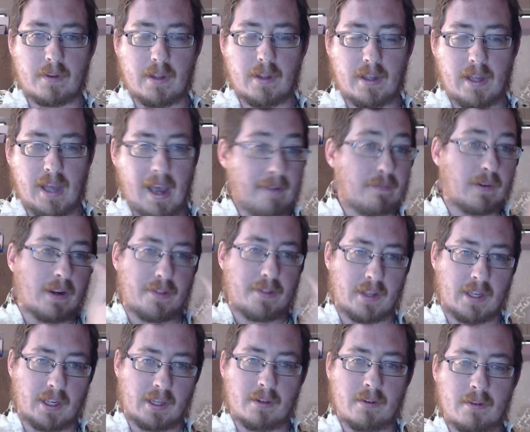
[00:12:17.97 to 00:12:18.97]

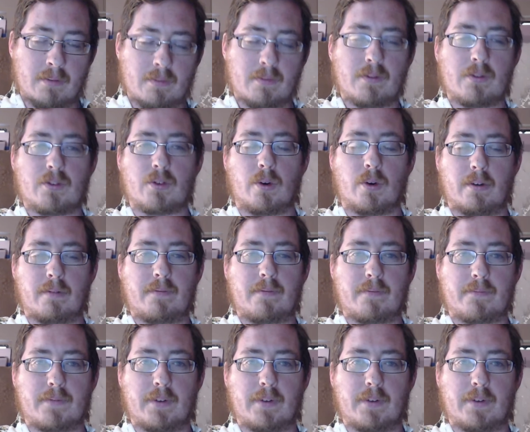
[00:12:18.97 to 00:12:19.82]
everything, sort of, for